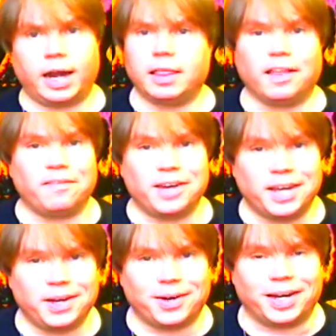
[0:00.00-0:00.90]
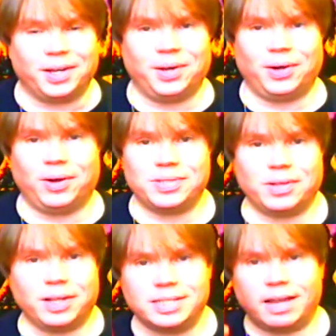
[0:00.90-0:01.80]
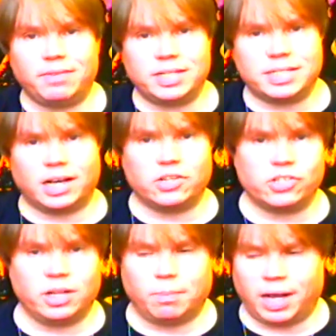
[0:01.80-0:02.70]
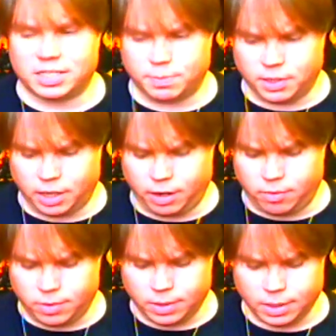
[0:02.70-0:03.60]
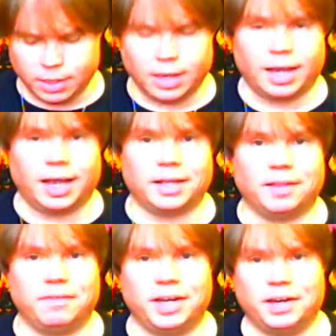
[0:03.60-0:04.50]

I'd love to hear it, you know. So let's have a discussion in the box below. I'd love to